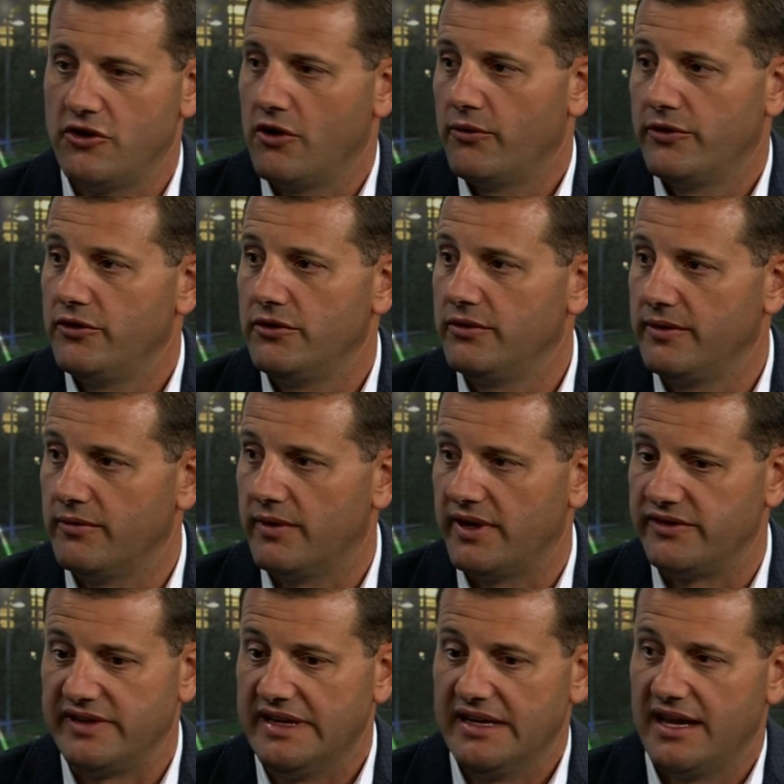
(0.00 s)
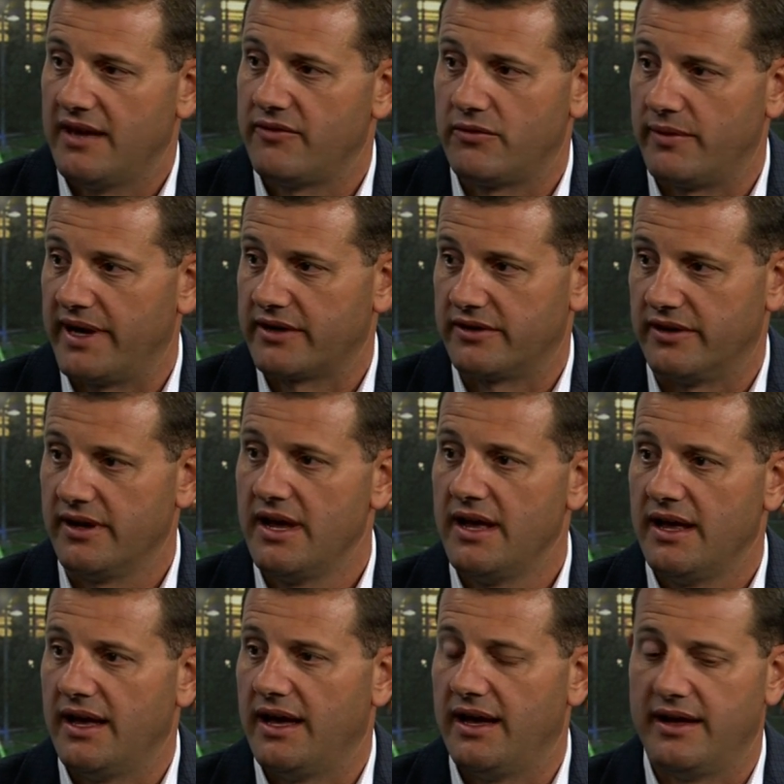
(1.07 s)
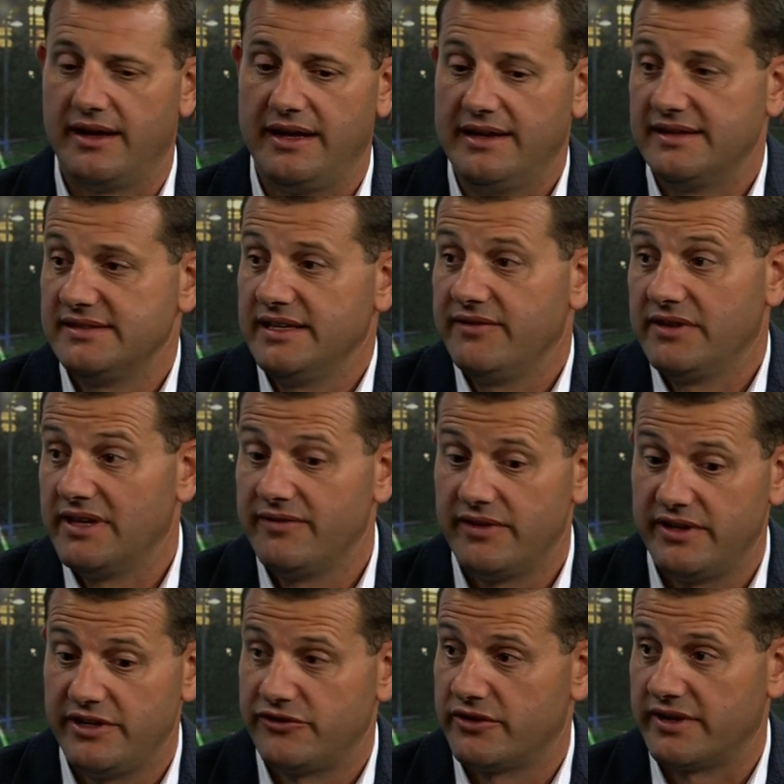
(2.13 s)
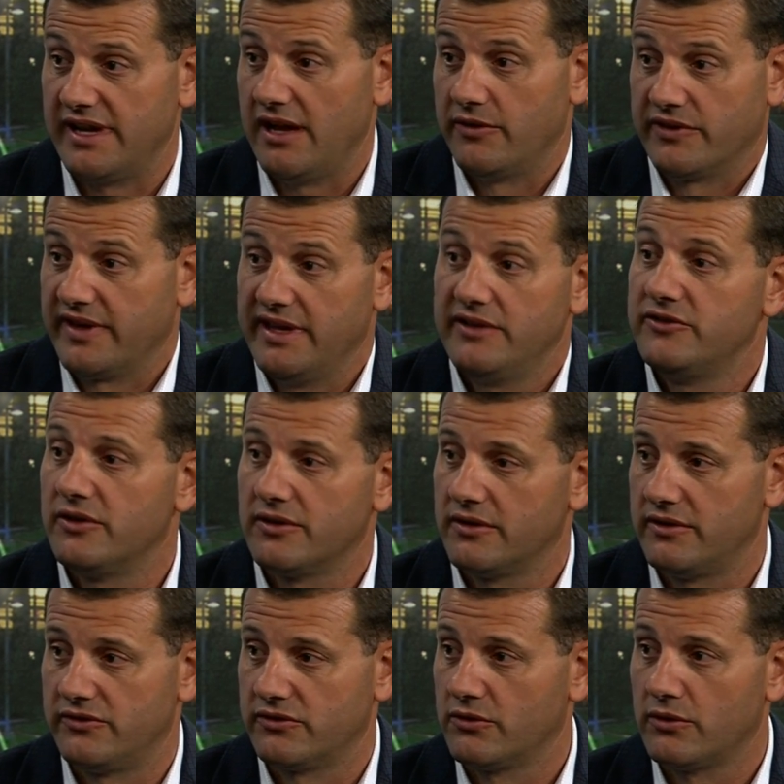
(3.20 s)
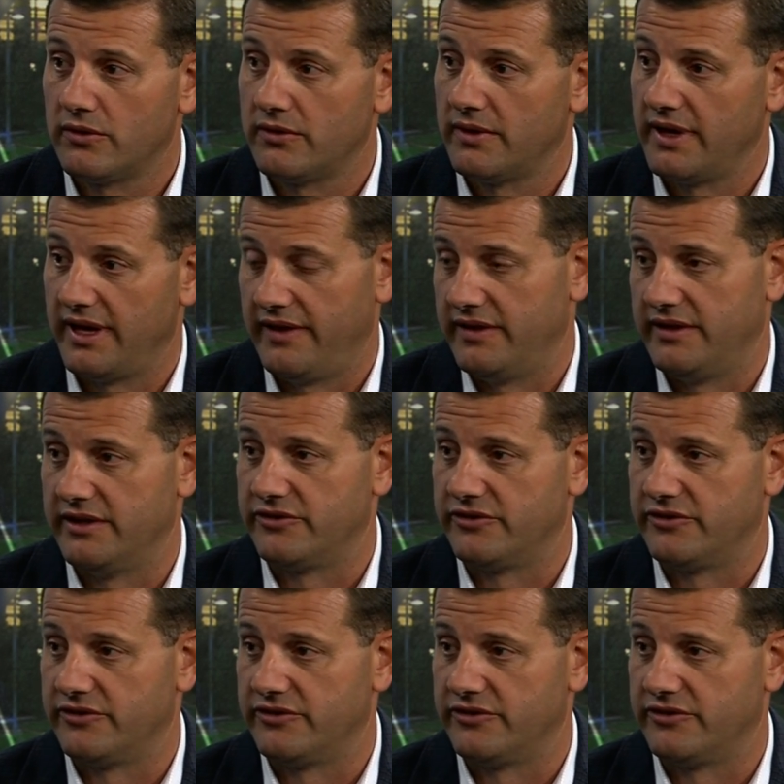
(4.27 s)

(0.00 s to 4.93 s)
no one knew who he was. He didn't have a record. Uh, he doesn't even live in the district now. His kids don't go to school in the